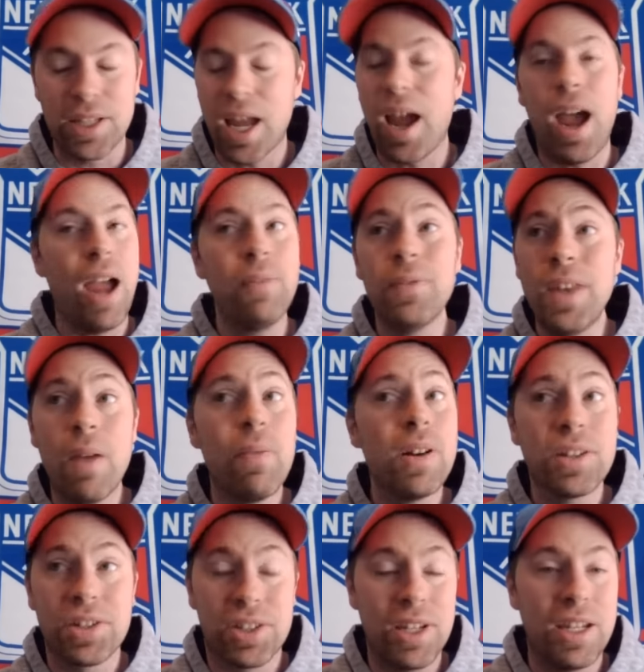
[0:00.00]
I've never
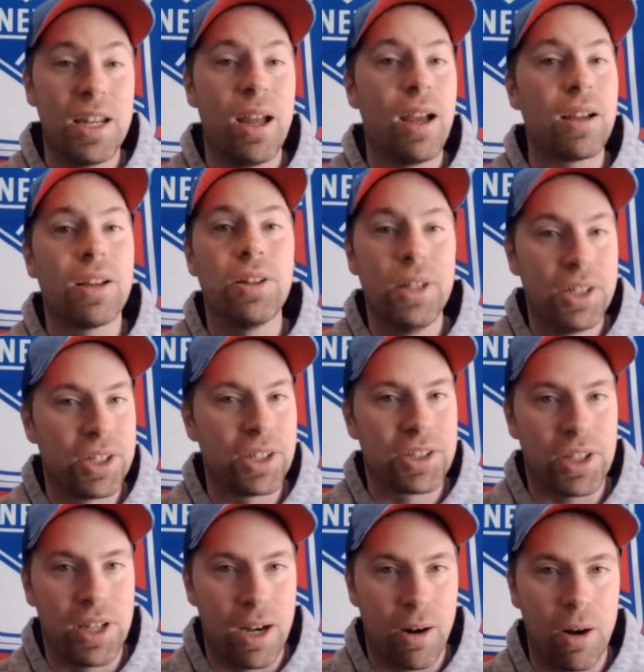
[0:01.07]
seen a clinching
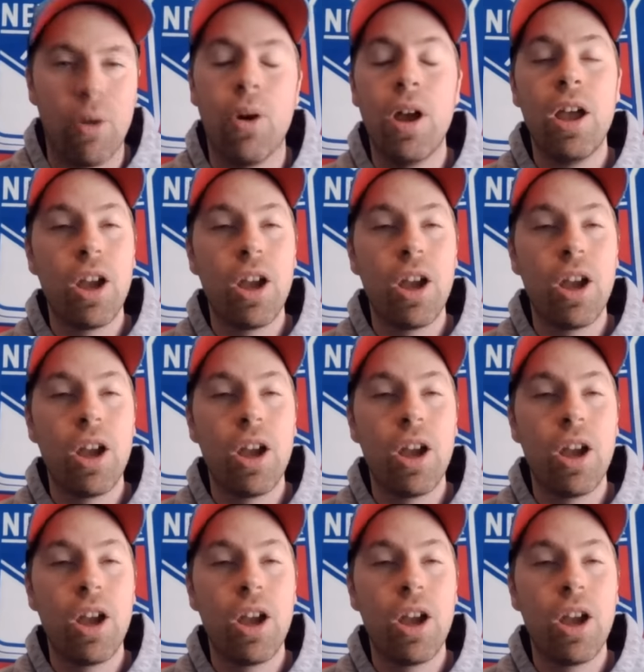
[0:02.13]
scenario